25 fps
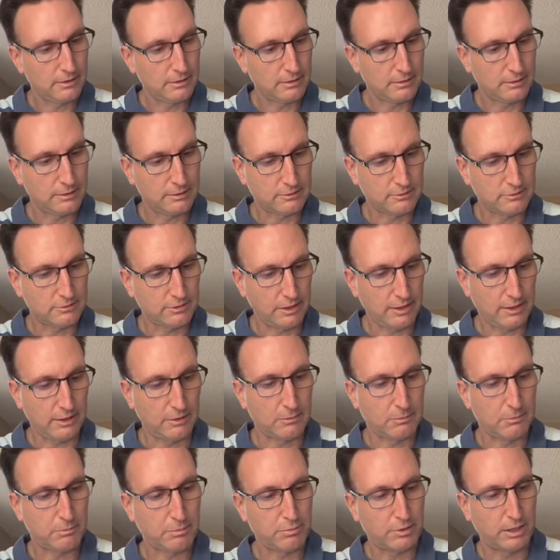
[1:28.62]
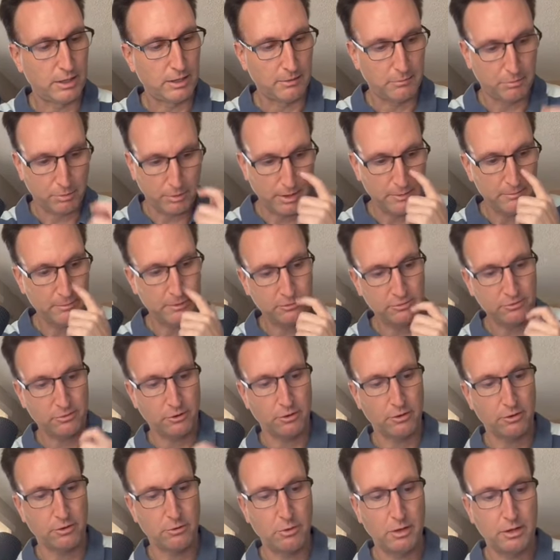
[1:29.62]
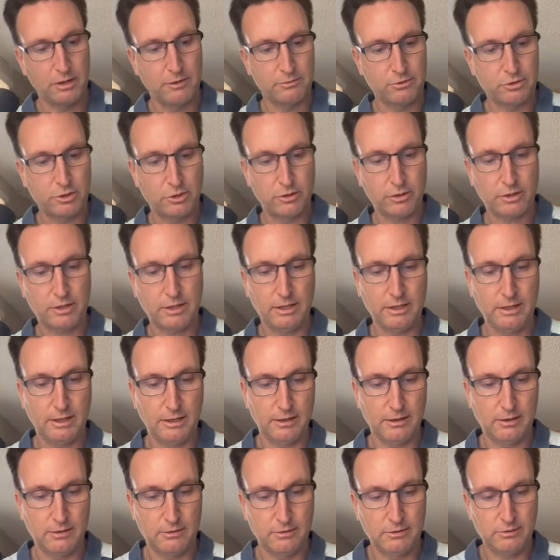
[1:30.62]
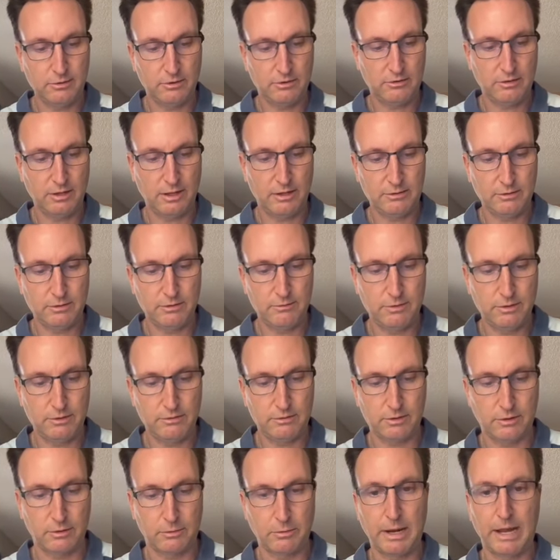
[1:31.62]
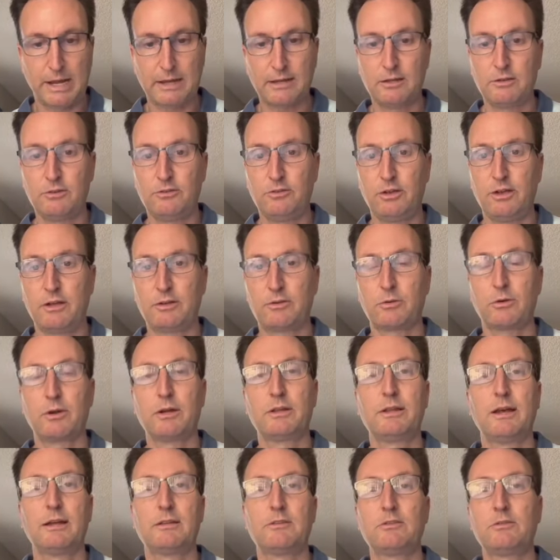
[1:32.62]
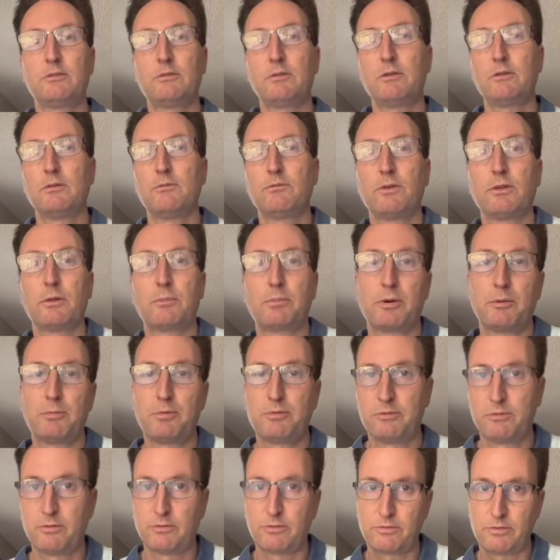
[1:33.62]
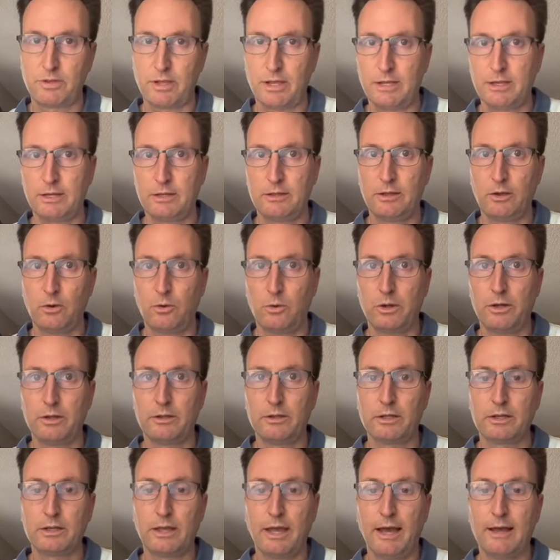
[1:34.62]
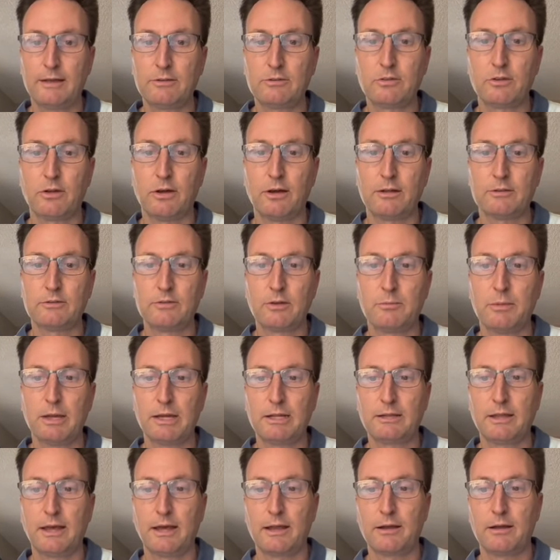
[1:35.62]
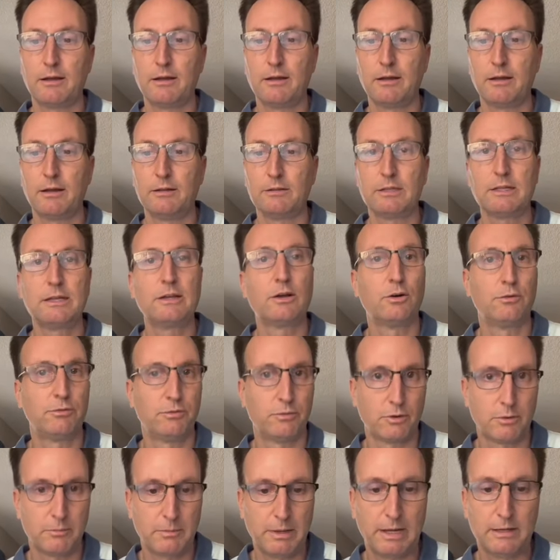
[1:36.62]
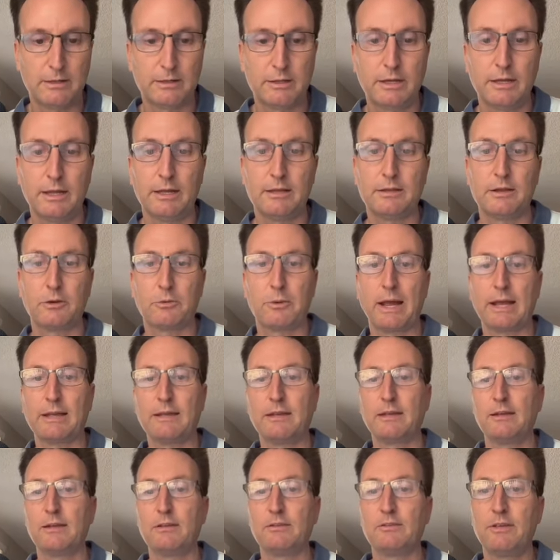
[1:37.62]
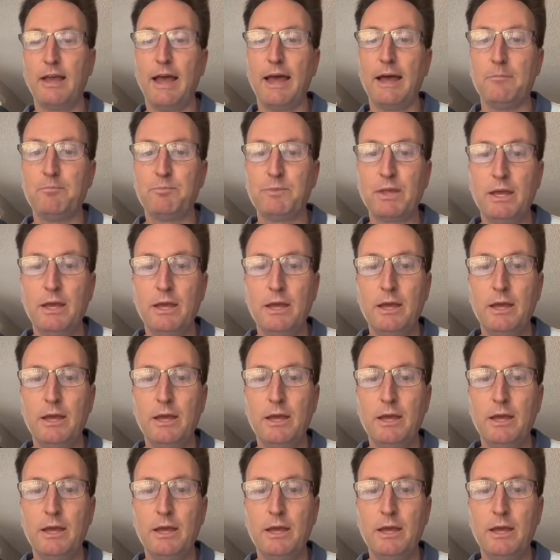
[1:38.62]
let's see, uh, Prime Minister Erdogan of Turkey is set to visit Iraq in January. That's for the purpose of signing the oil and gas law to make that a, a legal formality in the Iraqi Gazette.